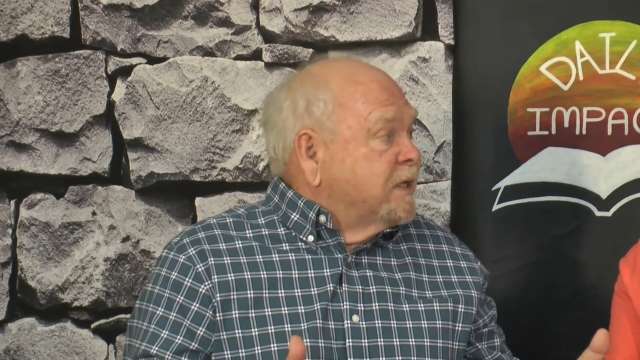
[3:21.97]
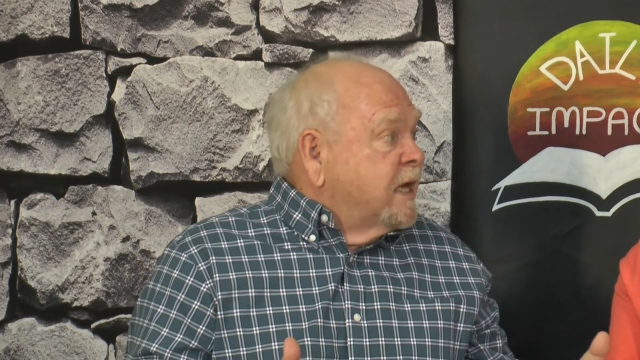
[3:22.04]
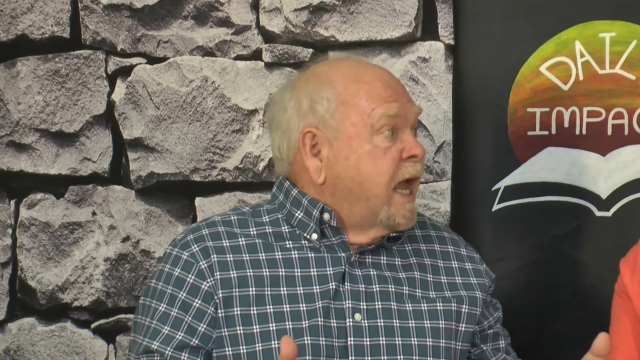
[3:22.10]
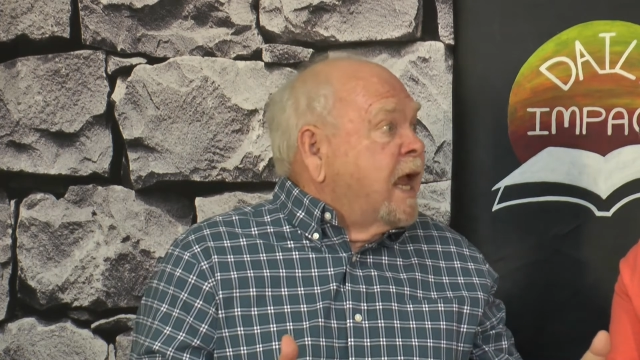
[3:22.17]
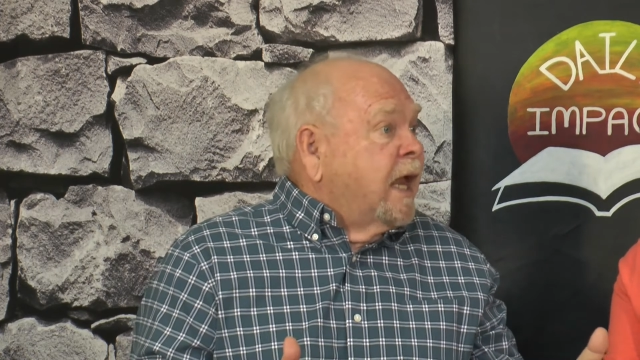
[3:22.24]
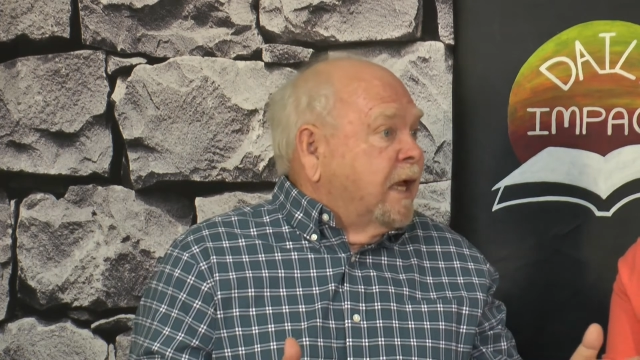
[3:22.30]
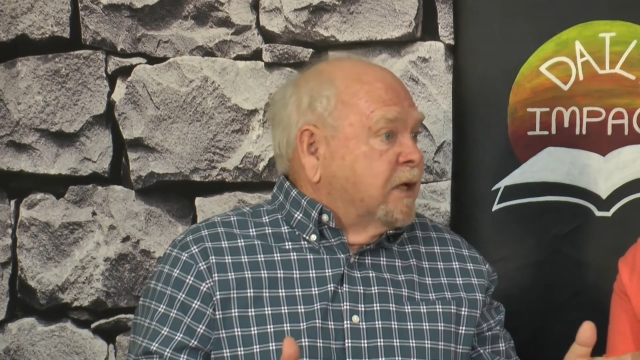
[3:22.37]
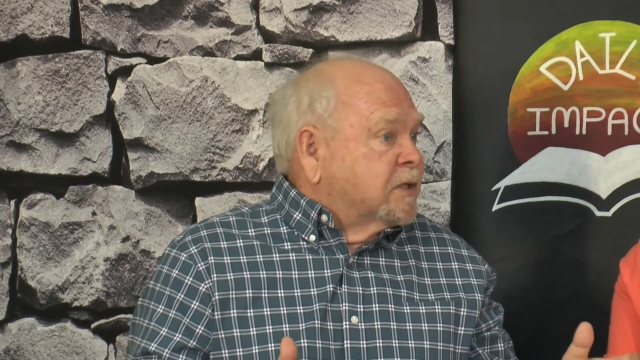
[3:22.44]

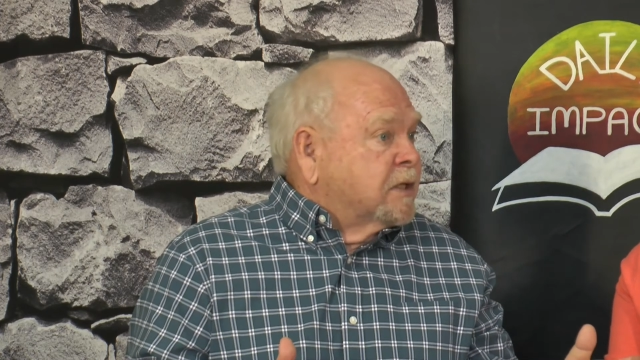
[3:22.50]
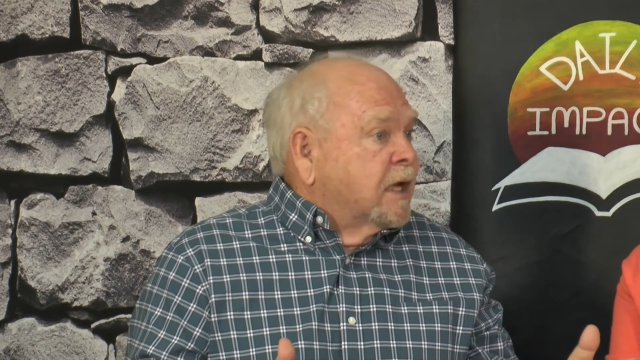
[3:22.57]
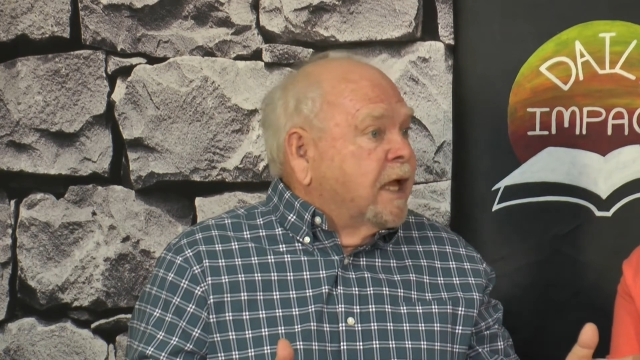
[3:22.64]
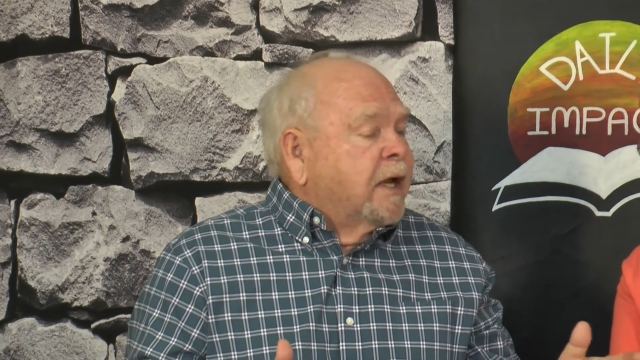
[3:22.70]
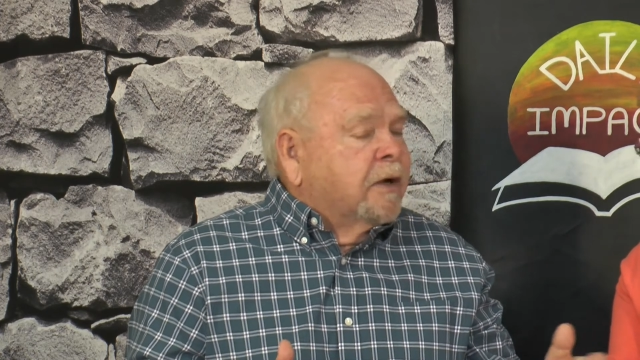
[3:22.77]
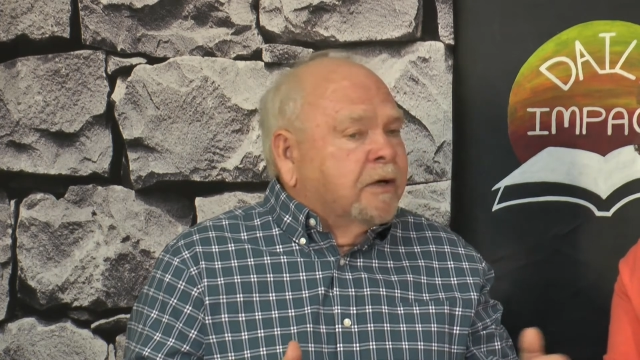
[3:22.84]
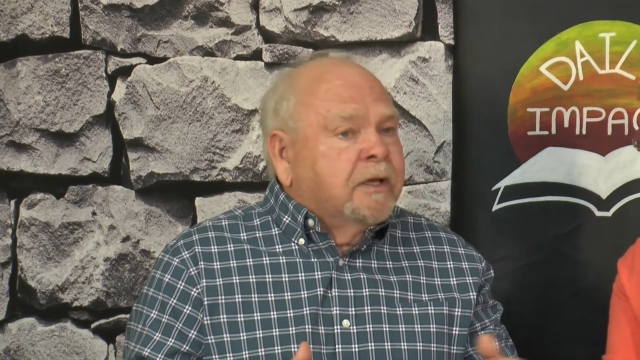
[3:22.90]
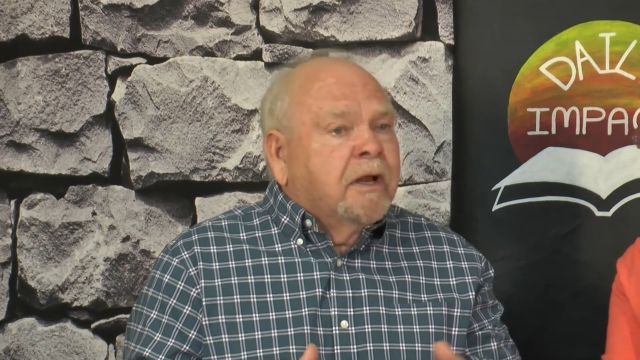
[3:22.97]
days
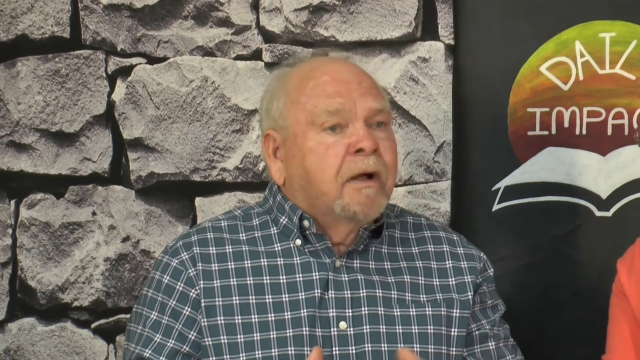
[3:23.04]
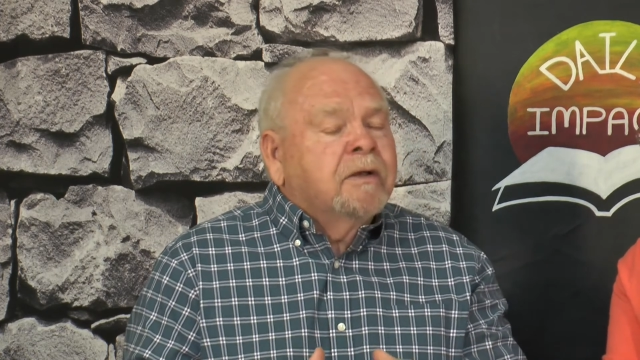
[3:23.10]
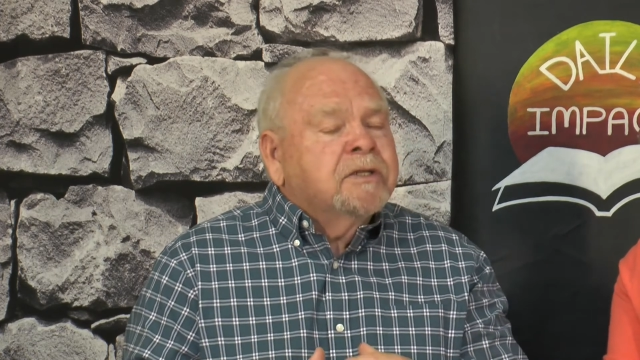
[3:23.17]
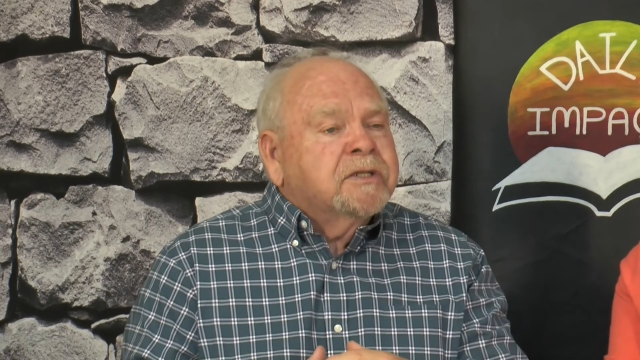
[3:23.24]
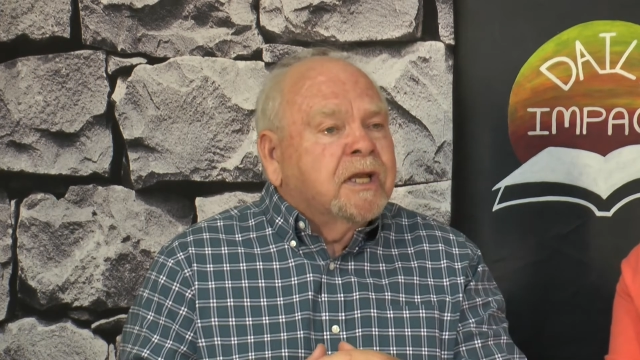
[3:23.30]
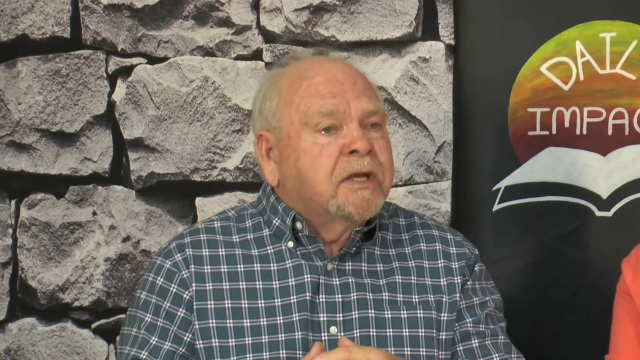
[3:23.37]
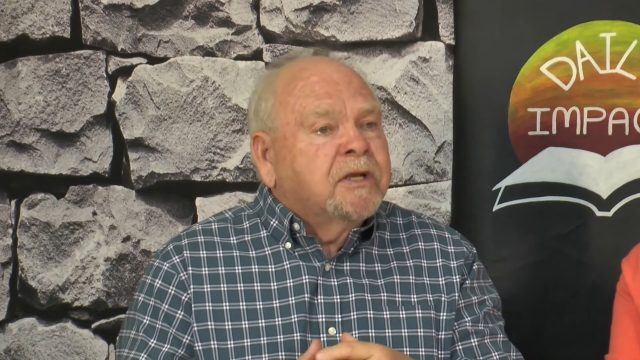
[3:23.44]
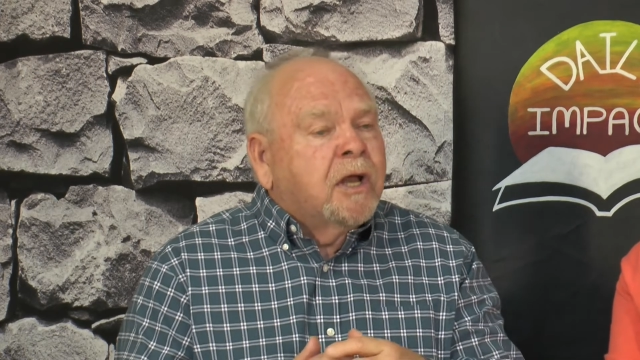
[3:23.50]
later, you know, he
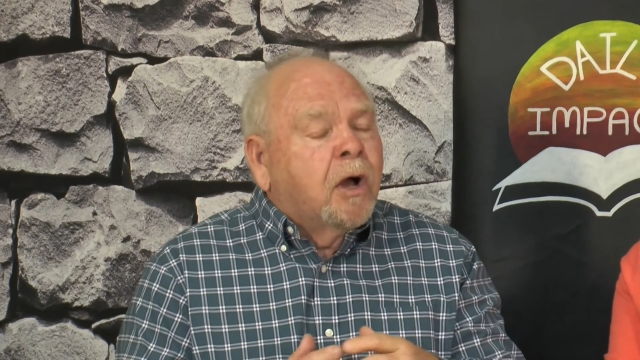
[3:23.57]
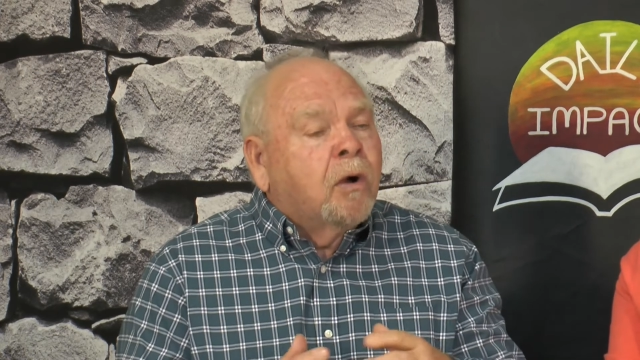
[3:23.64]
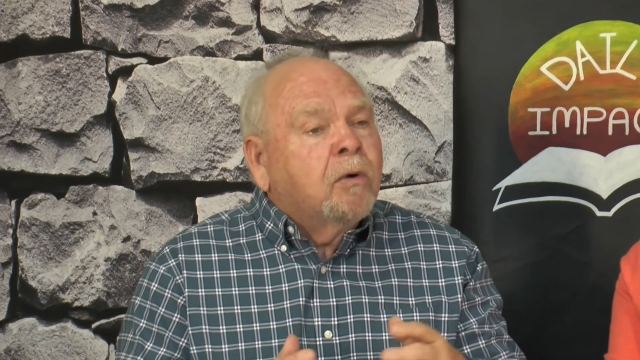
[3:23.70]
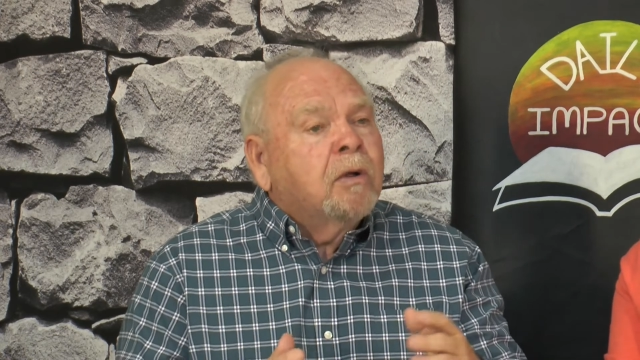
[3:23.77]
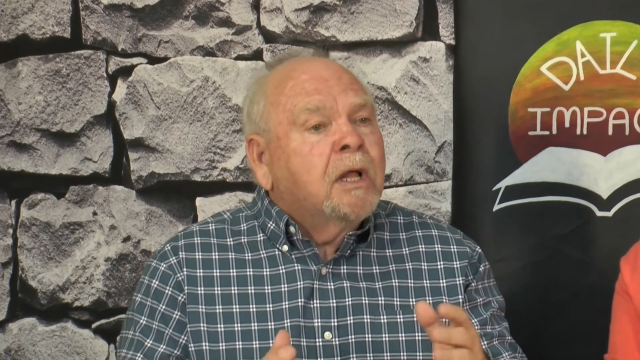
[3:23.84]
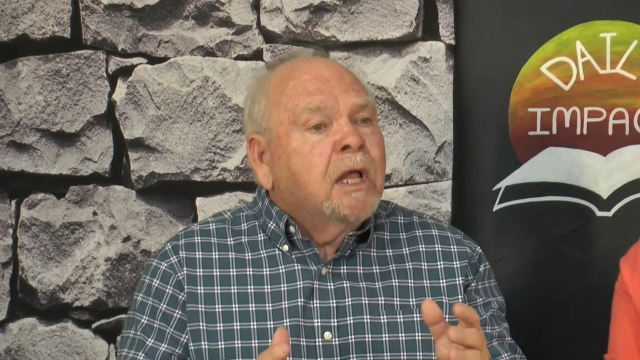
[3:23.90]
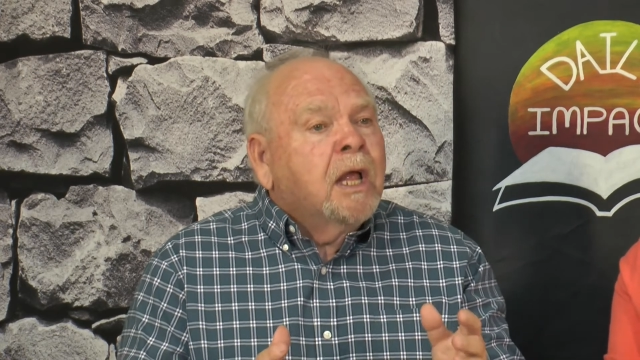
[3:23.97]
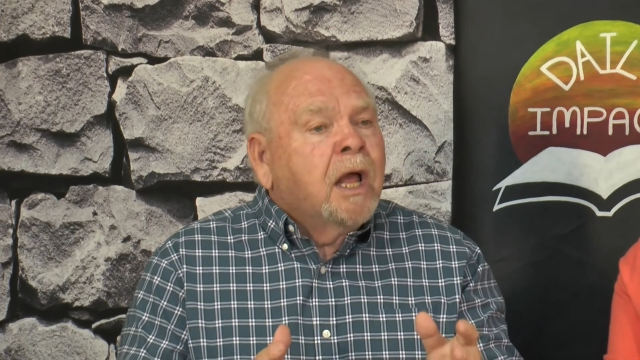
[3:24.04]
said,
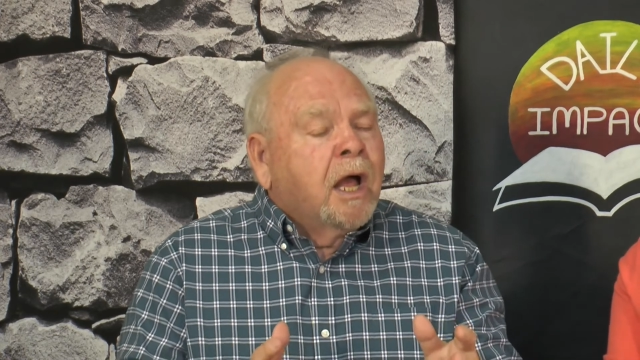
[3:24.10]
no,